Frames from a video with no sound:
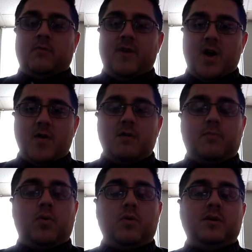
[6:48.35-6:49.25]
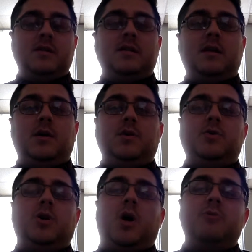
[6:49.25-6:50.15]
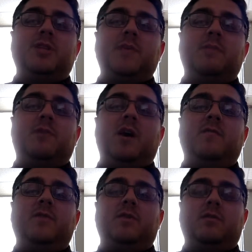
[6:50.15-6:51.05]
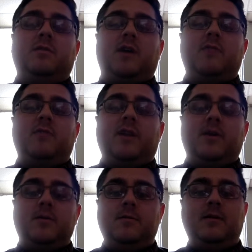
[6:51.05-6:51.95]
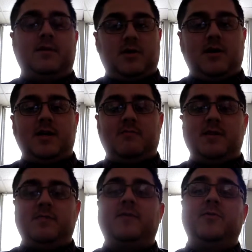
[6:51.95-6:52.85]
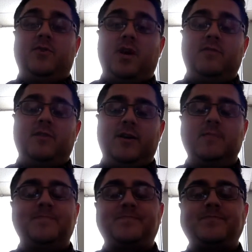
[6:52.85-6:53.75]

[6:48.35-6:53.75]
very important detail you should always keep in mind for your cover letter, and I'm sorry, I said resume, for your cover letter,